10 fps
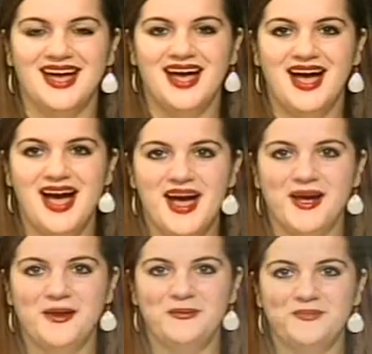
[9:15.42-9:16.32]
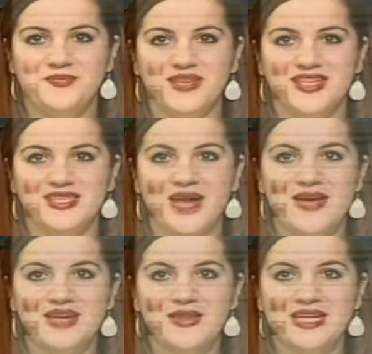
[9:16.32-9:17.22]
So I
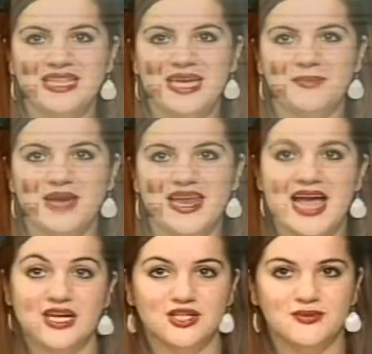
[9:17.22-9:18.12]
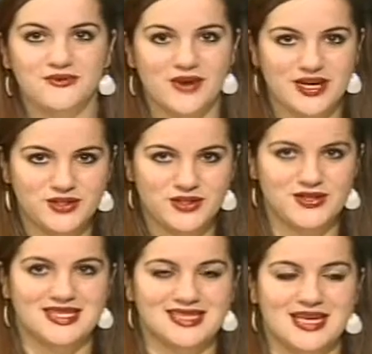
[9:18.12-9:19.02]
have another clip, and actually before I introduce
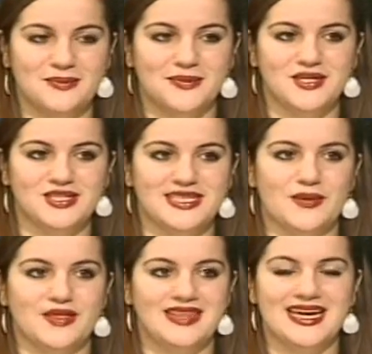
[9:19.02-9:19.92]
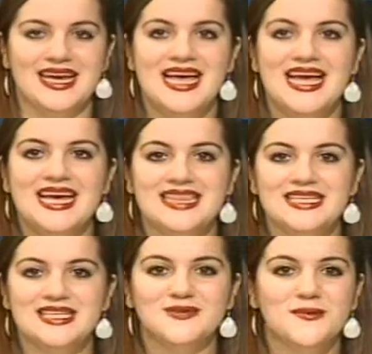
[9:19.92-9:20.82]
this clip, let me just say one thing.
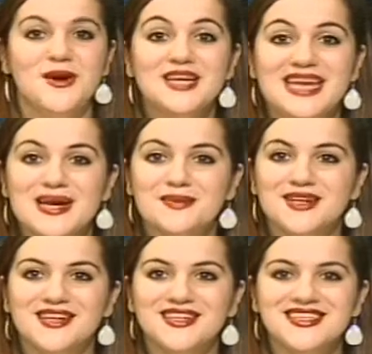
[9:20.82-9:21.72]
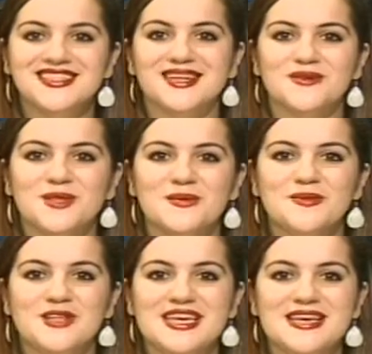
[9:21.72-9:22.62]
This is from our neighbors. I really
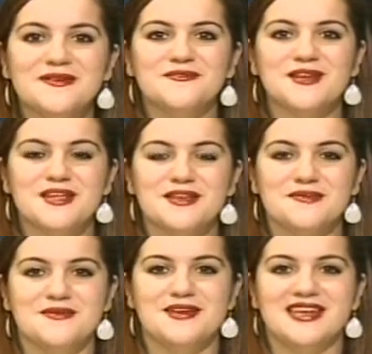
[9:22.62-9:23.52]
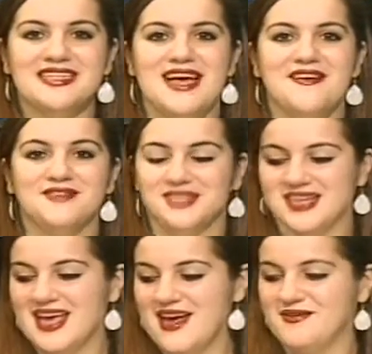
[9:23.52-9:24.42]
believe in community
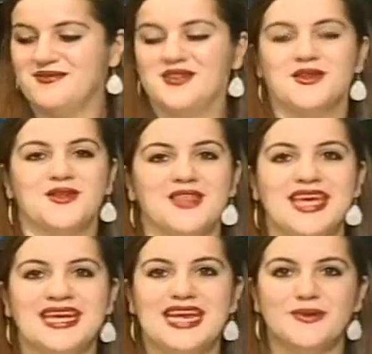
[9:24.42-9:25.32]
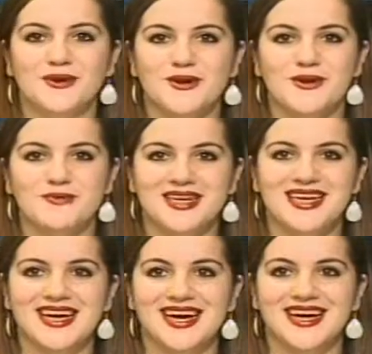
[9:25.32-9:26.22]
television. I have a little like neighborhood
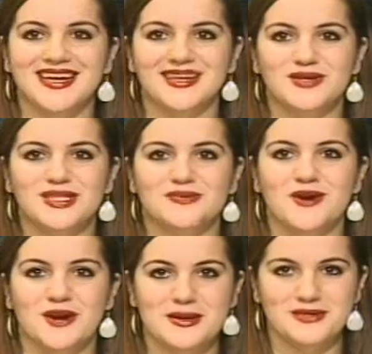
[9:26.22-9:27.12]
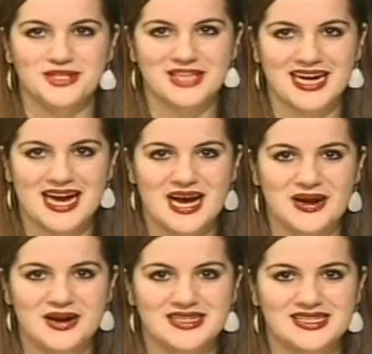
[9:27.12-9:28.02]
media, which is a program you should check
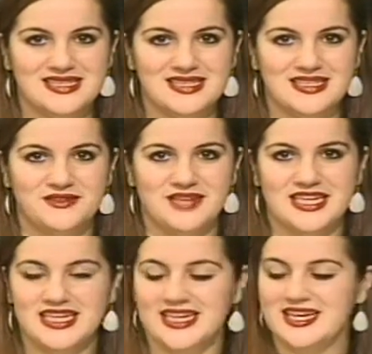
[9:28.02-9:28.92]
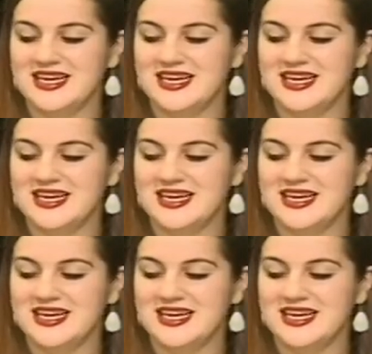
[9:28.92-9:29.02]
out on CCTV.